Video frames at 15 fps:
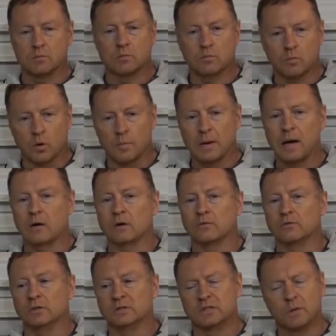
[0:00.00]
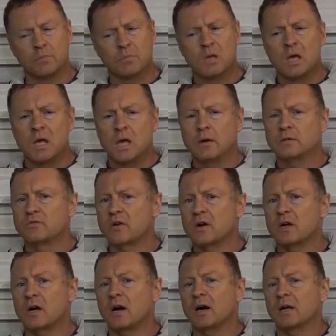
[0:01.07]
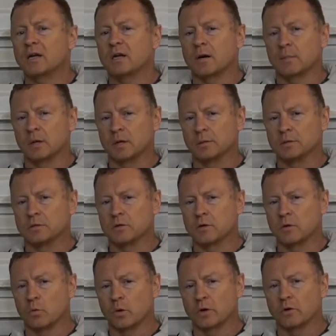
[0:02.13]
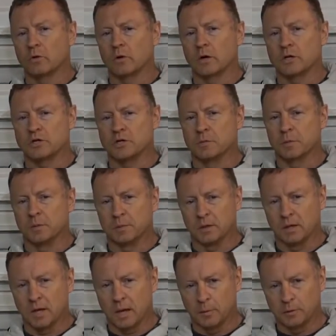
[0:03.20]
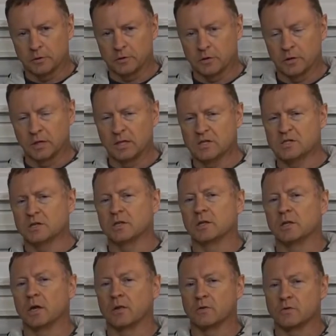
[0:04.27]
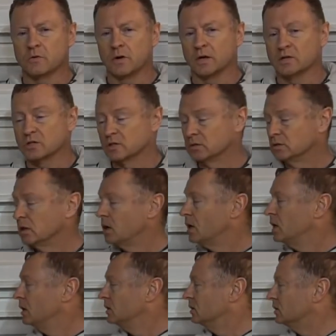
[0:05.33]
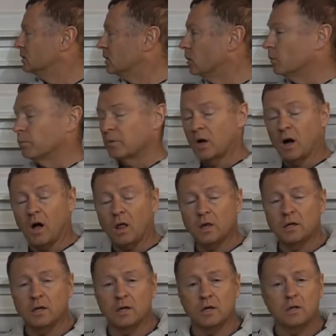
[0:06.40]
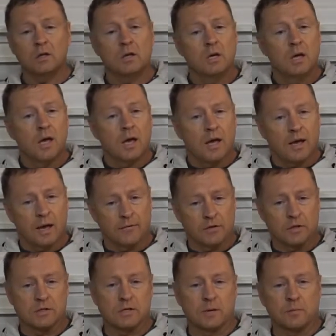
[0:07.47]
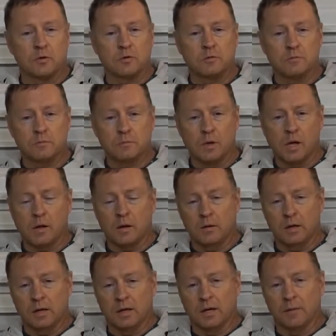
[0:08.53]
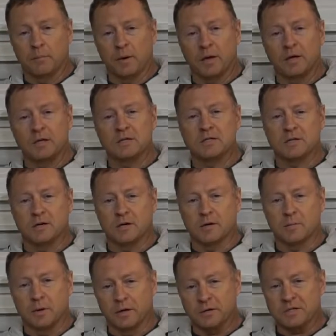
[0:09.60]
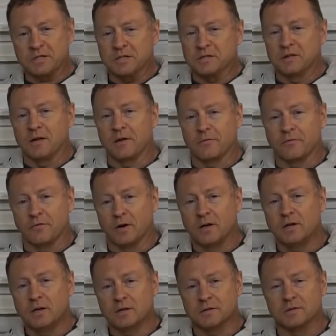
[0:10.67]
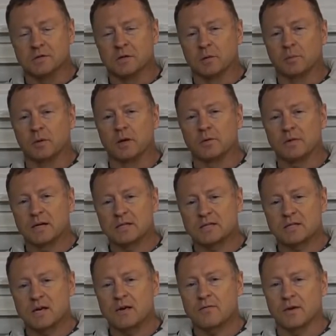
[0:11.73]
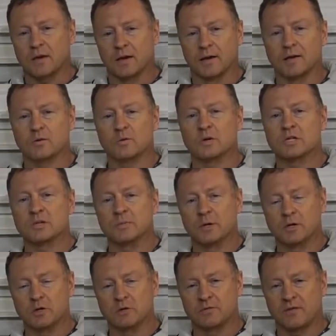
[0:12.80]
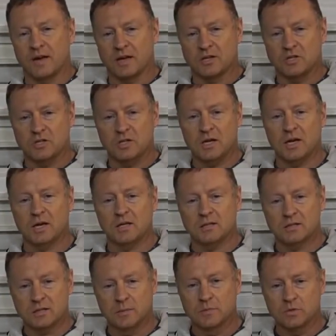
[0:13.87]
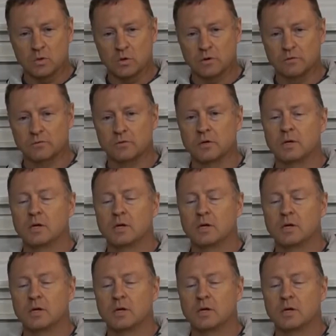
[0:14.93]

more powerful. So it was very odd not being able to turn one direction, but being able to turn easily in the other direction. So all in all, having demo bindings on a Monoski is a lot of fun because you can play with that stuff. I kind of wish my new faction had some sort of